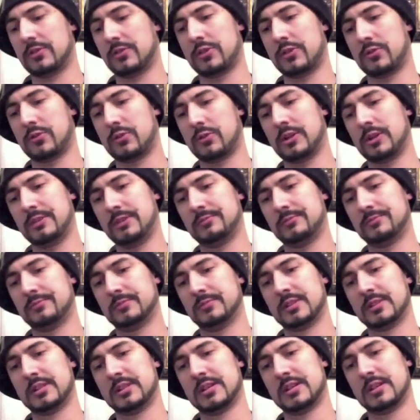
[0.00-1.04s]
3,
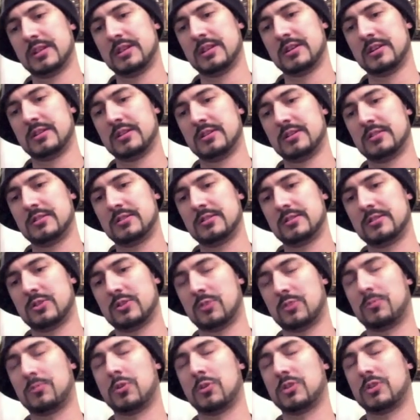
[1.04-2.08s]

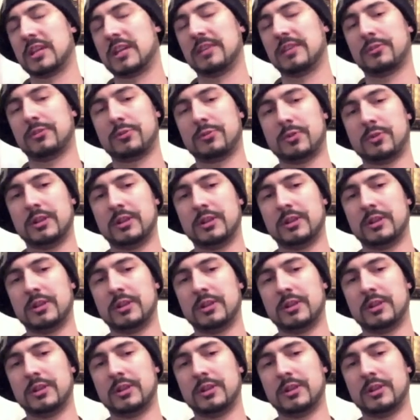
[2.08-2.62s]
or ProTank 3